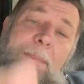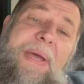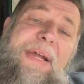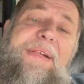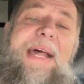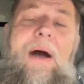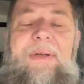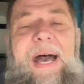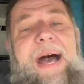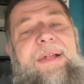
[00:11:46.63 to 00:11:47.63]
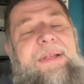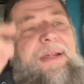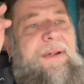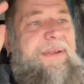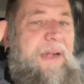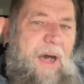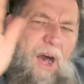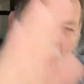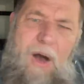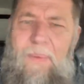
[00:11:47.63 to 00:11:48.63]
Peace out, guys, and as
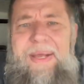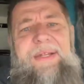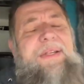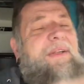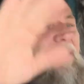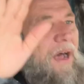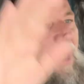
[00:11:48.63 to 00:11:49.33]
always,